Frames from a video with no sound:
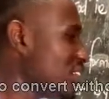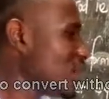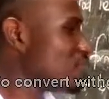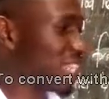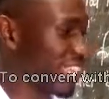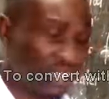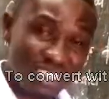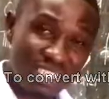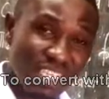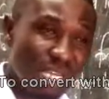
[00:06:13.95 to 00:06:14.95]

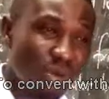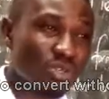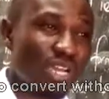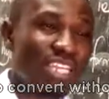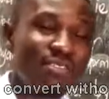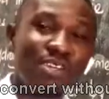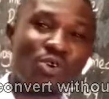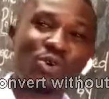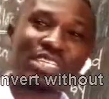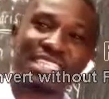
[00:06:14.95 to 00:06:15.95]
plate, or you can even
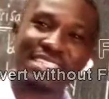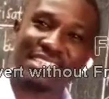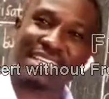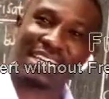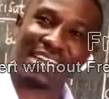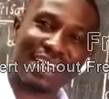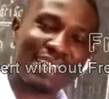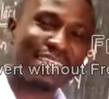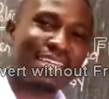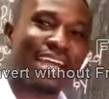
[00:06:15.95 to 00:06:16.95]
call it a zinc can,
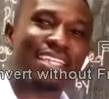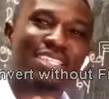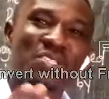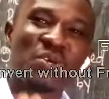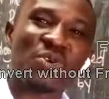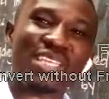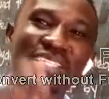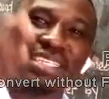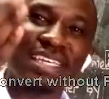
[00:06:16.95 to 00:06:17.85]
and it is always